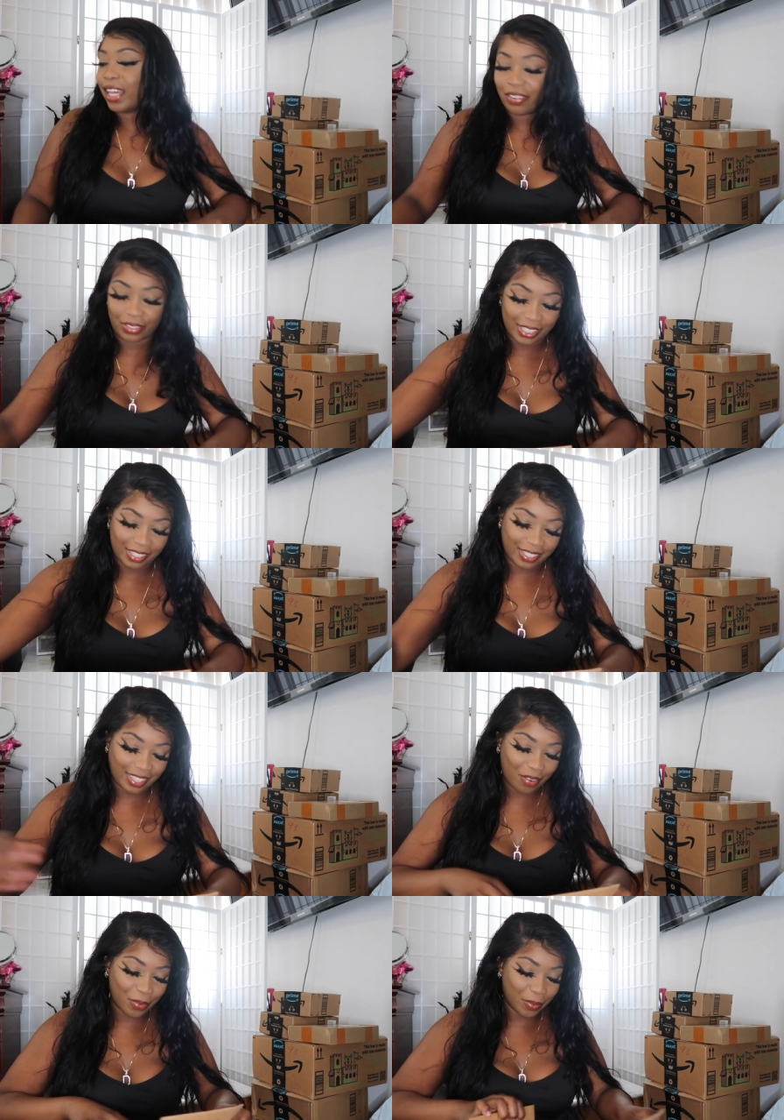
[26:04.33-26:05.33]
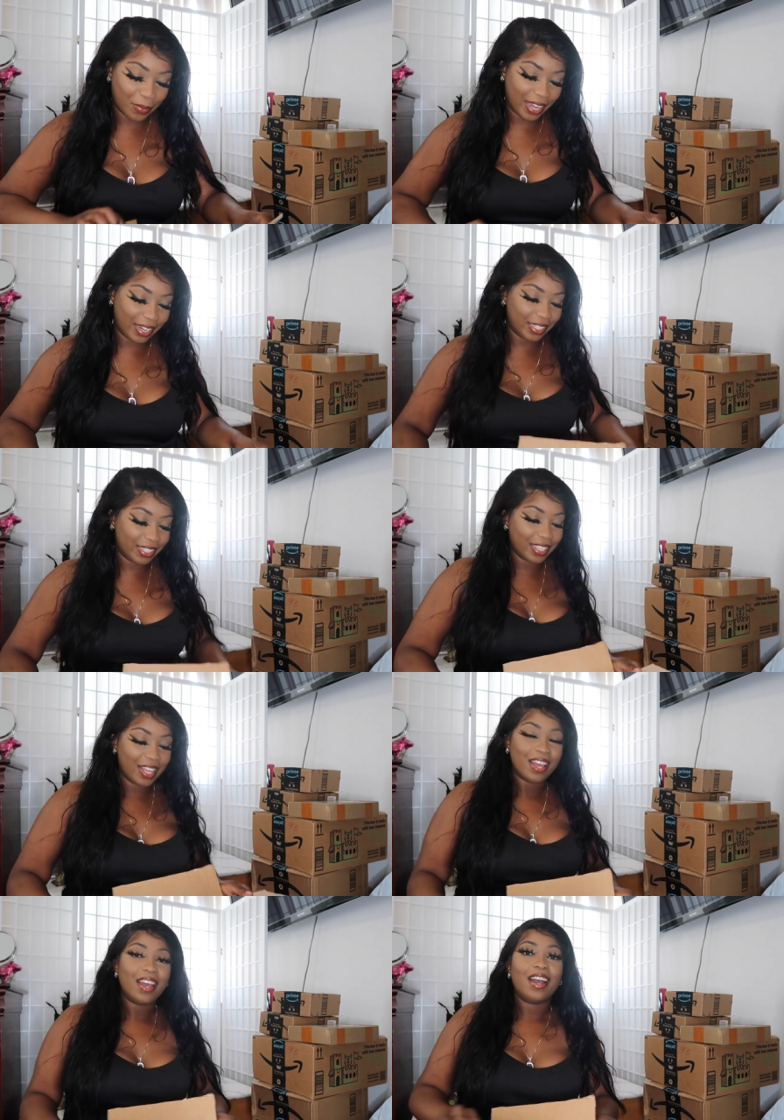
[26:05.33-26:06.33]
i know what this is i remember buying this
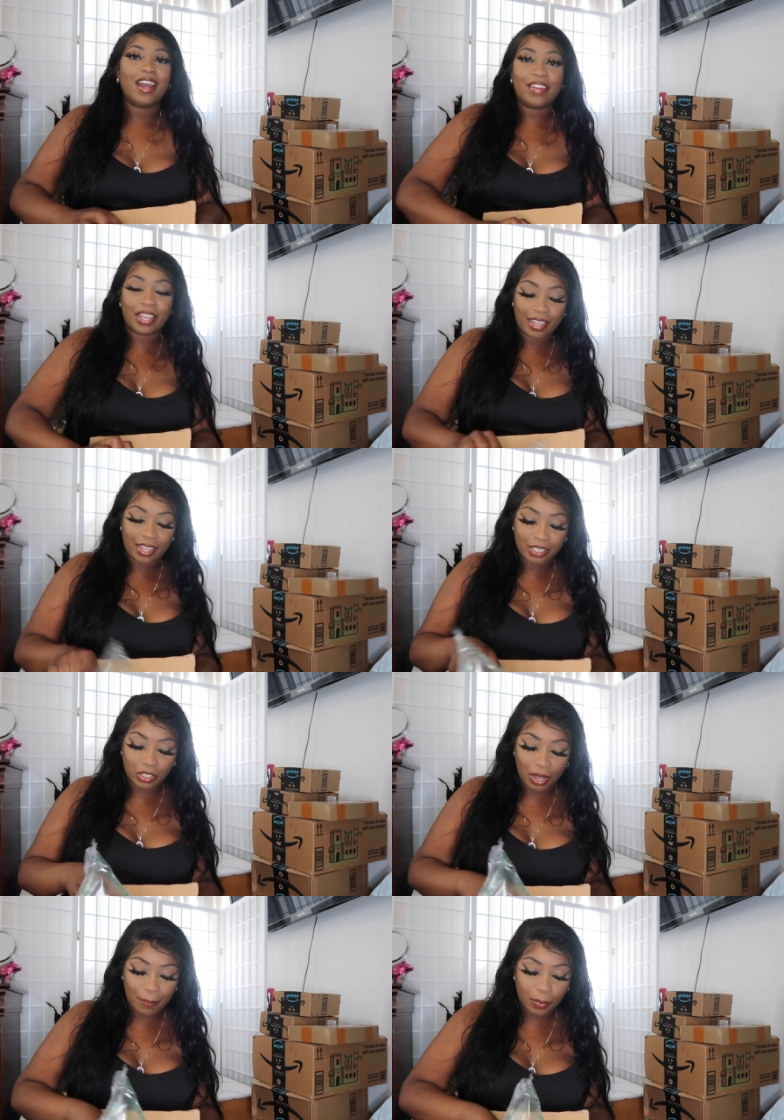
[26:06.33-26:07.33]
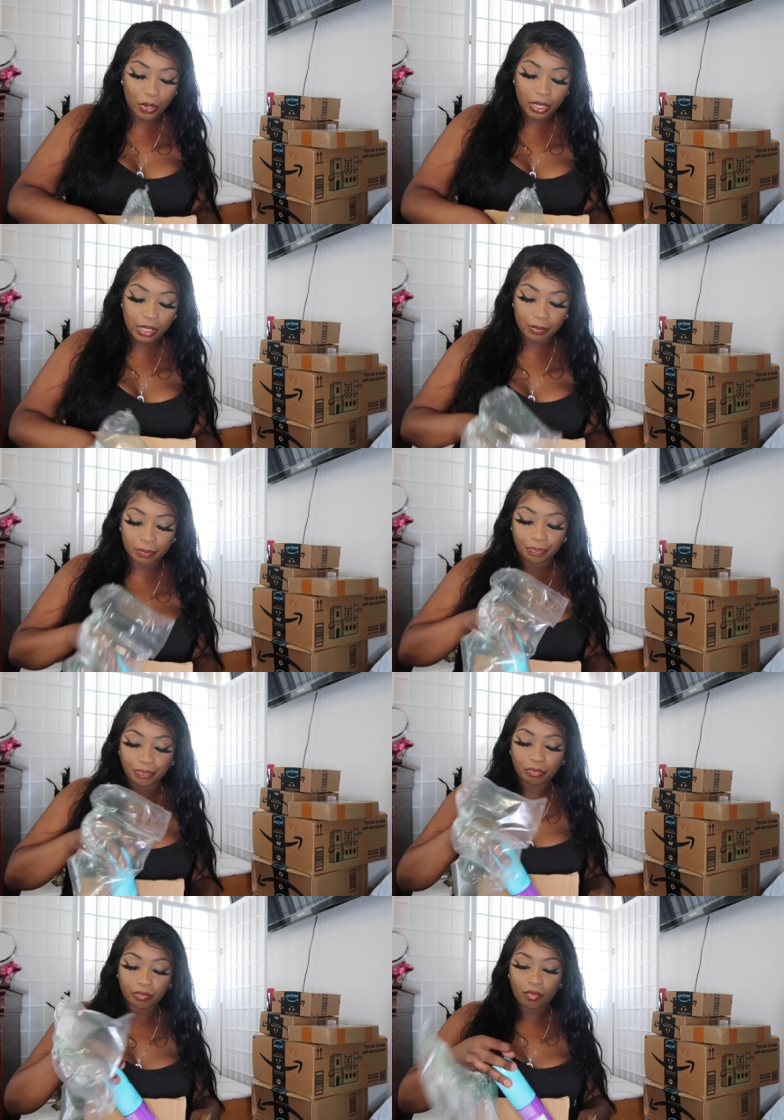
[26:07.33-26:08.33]
all right guys so i bought
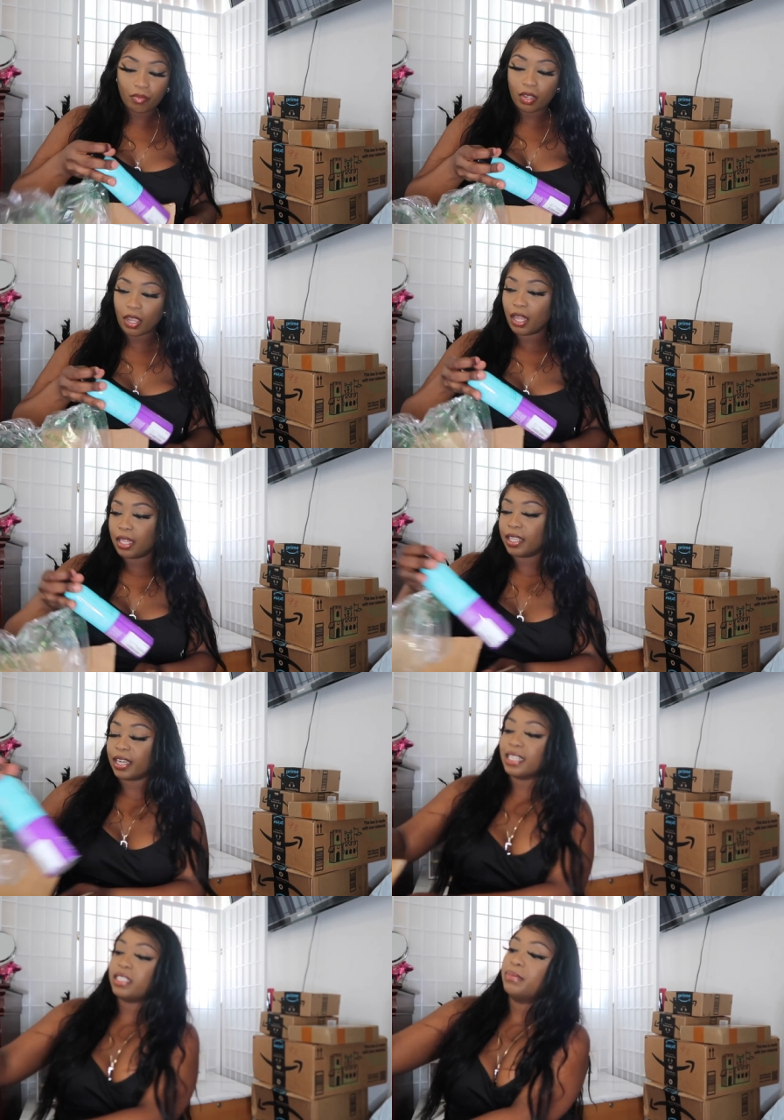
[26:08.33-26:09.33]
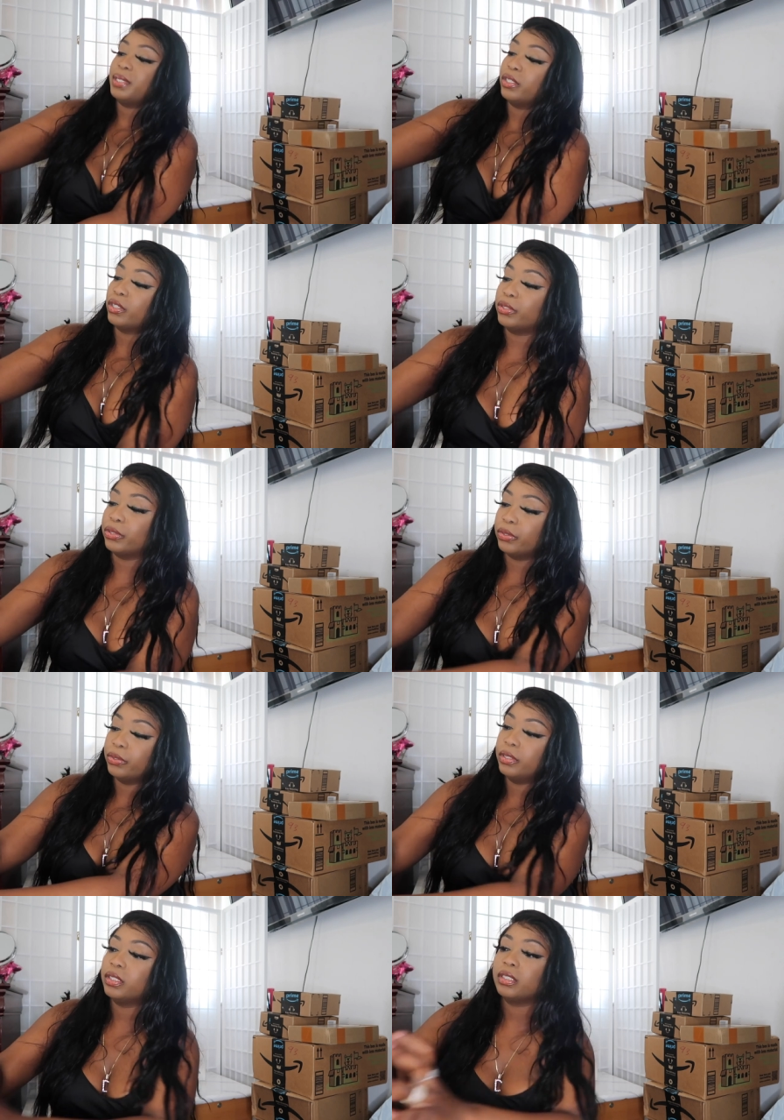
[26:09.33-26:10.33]
the got to be
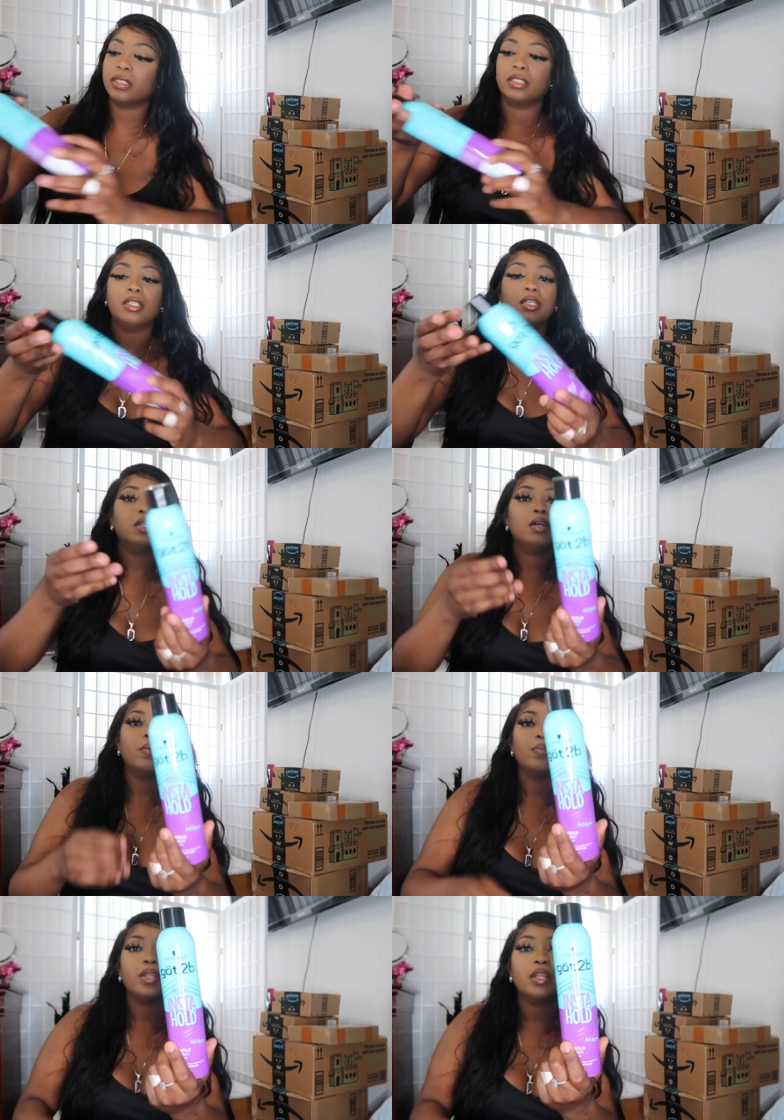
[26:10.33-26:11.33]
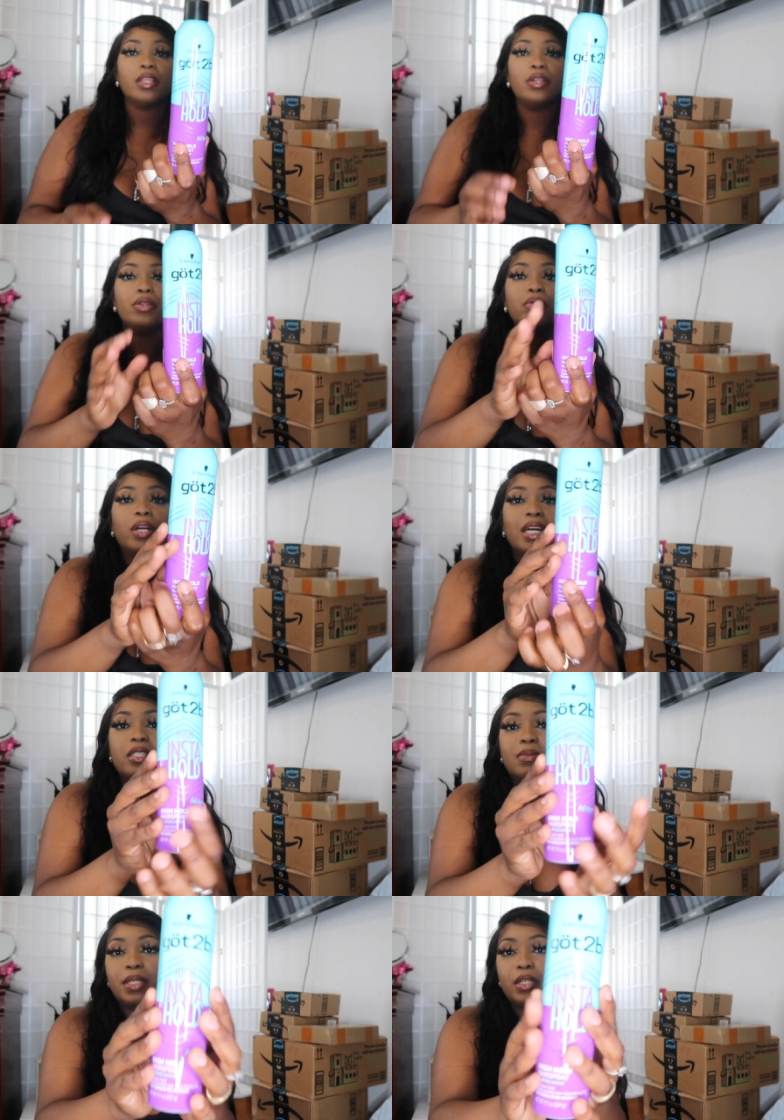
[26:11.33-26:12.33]
glue the new got to be